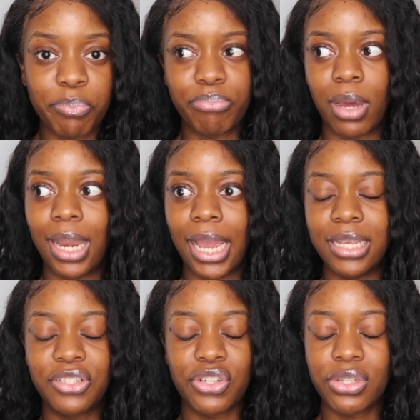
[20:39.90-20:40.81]
but like
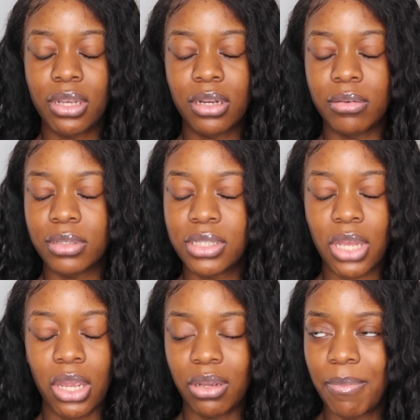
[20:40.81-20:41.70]
it's just
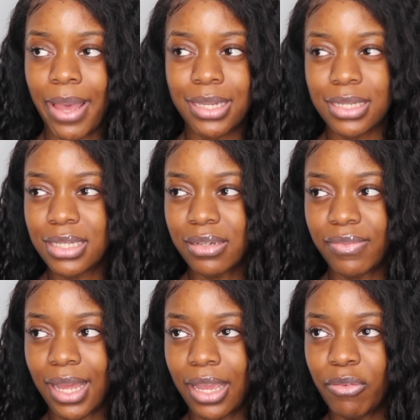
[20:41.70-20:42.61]
so competitive.
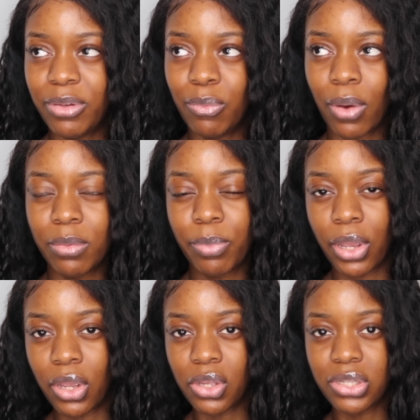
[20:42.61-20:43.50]
Like it'll be one
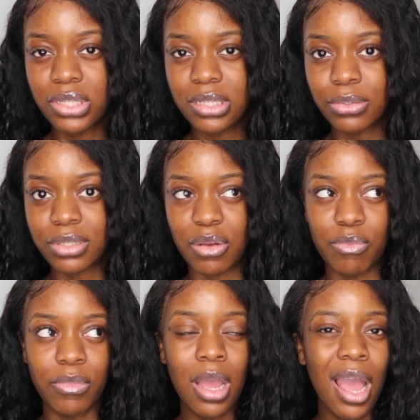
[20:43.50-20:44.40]
post or some.
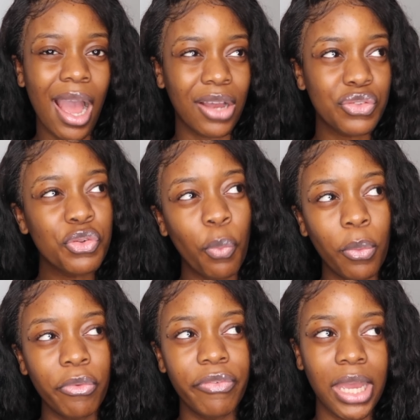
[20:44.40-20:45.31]
I saw
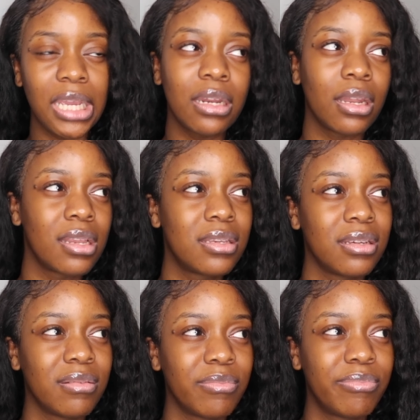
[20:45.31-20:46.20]
one with 8 in
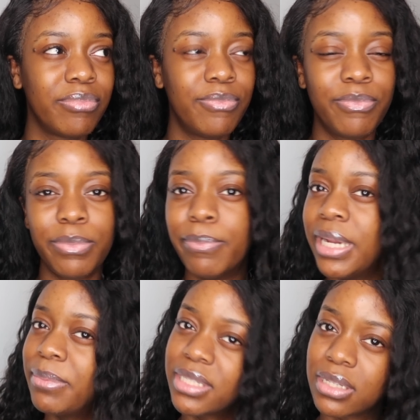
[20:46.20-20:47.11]
London.
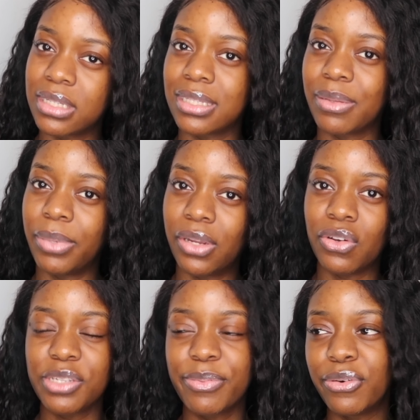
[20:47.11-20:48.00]
Maybe it's because it's a bigger
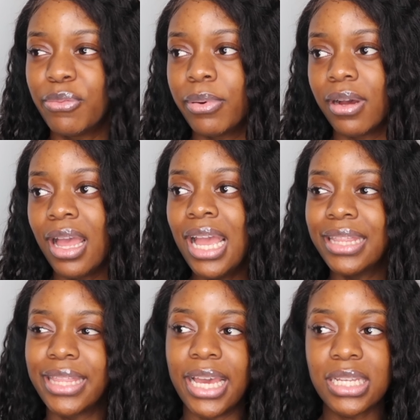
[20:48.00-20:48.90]
hospital, but
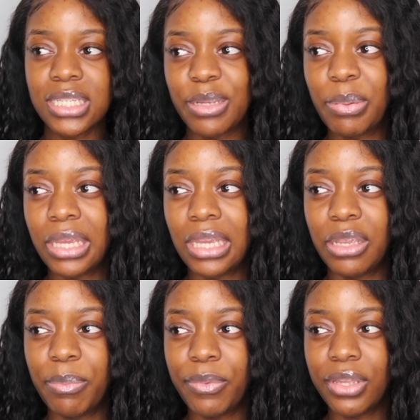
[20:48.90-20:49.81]
the
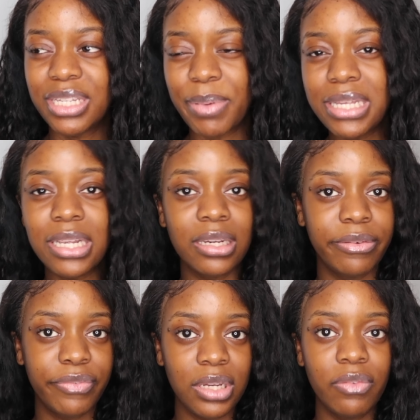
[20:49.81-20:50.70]
STP is basically
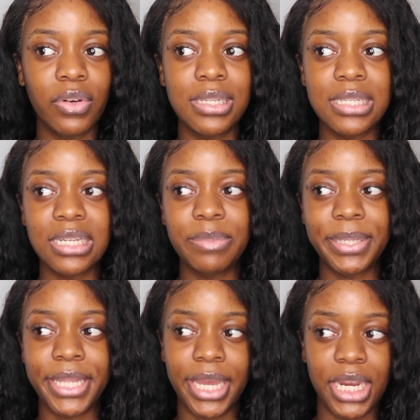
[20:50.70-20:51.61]
fully funded by
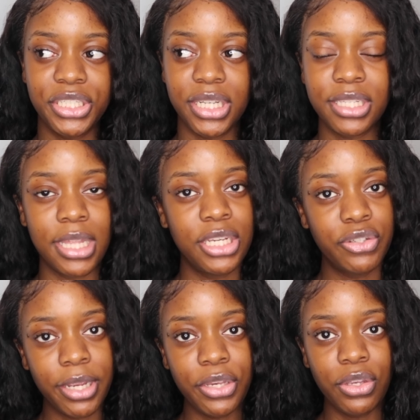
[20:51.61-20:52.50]
the NHS. They
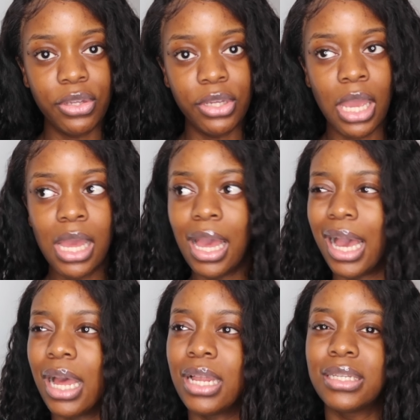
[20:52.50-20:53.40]
train you,
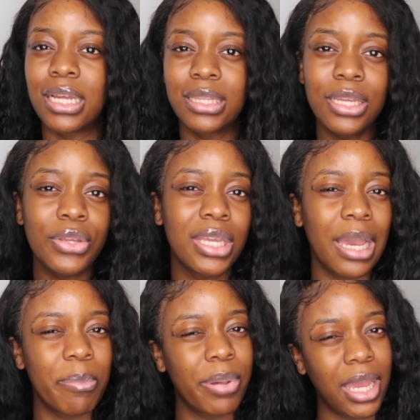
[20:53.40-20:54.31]
and I think you
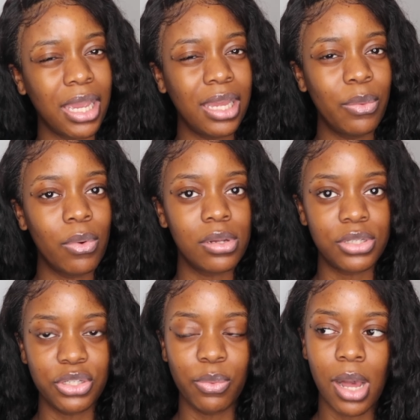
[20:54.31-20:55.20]
get paid
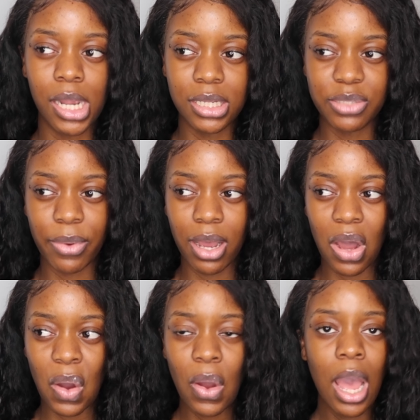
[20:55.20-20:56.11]
whilst you work as
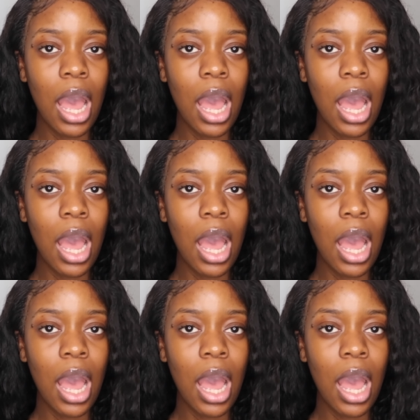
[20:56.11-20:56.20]
well.